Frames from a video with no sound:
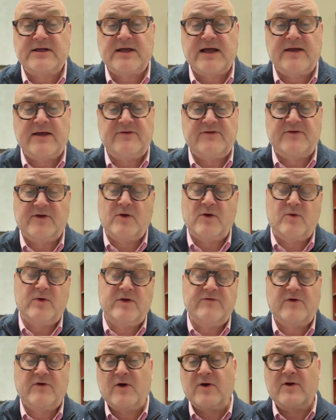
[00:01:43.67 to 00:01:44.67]
And so
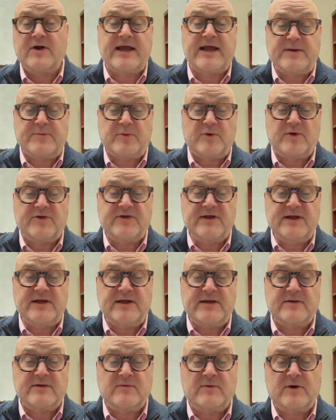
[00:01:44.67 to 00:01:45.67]
we've earned 8%.
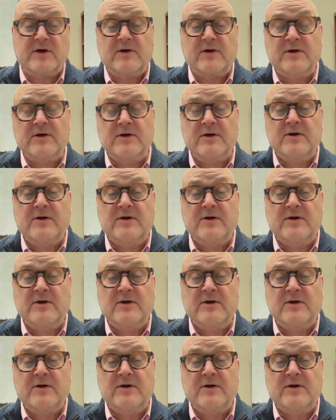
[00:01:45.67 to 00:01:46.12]
Well,